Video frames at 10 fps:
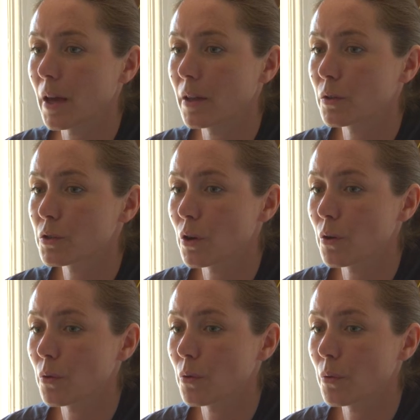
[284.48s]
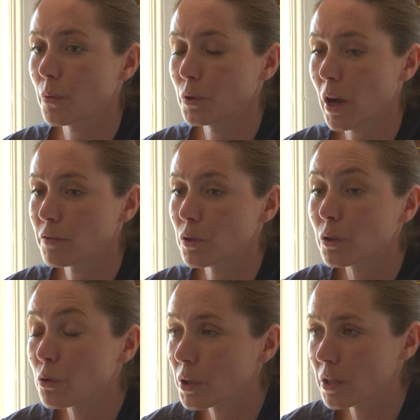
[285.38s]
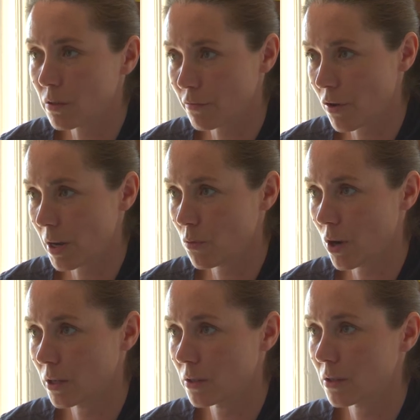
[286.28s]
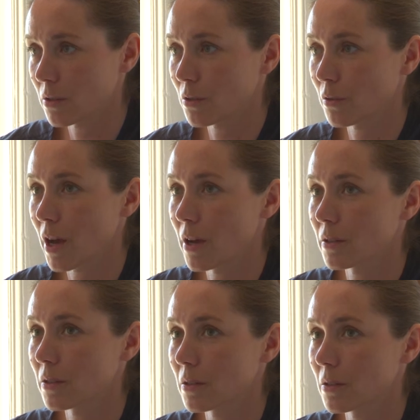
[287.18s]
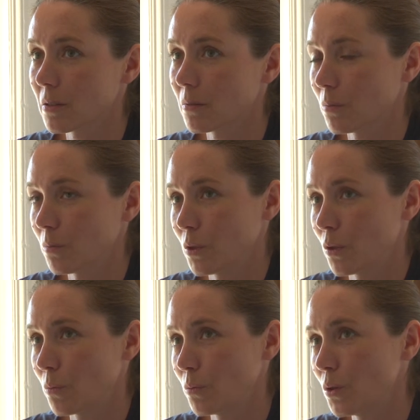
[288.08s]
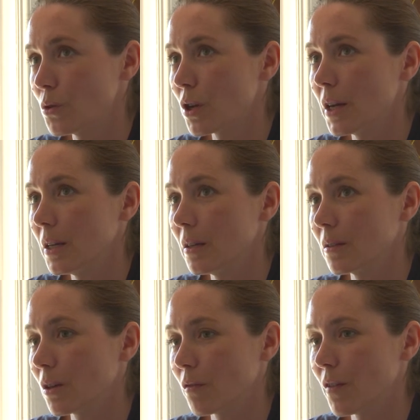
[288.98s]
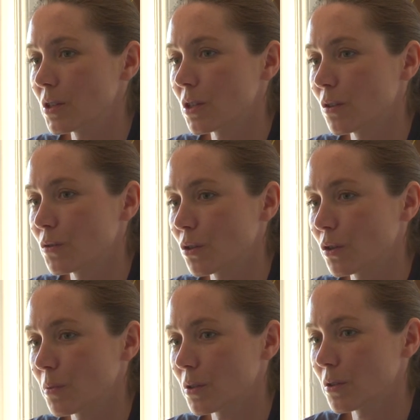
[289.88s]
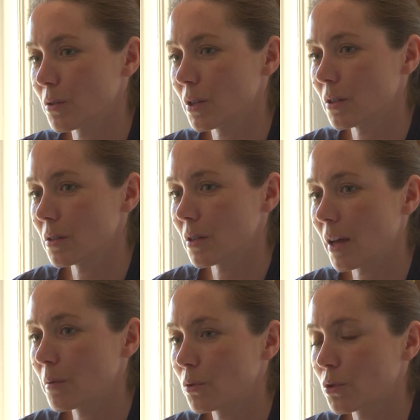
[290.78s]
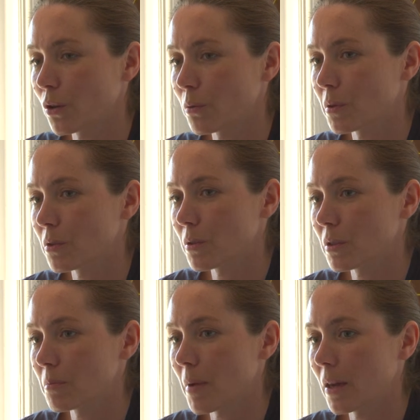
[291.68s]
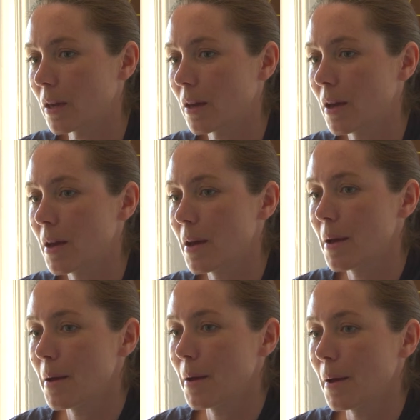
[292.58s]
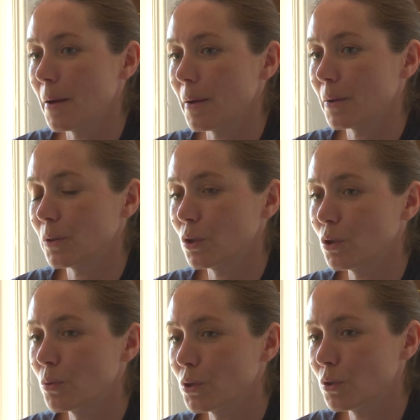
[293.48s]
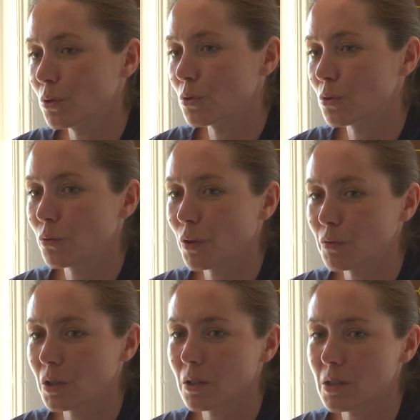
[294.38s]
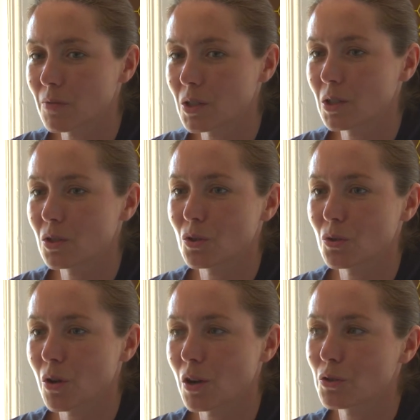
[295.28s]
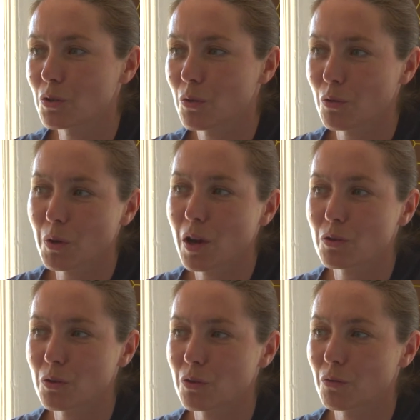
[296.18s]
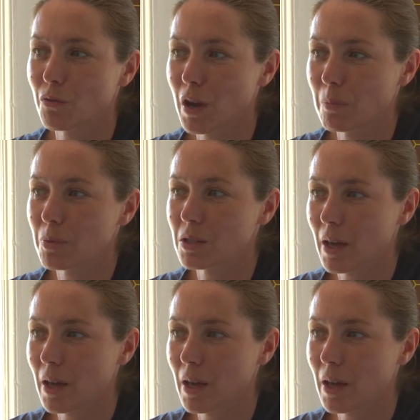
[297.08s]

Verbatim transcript: and also you have to increase the frame rate so that, you know, usually convention of documentaries, animal documentaries make, you would use fifty, seventy-two, one hundred or three hundred frames per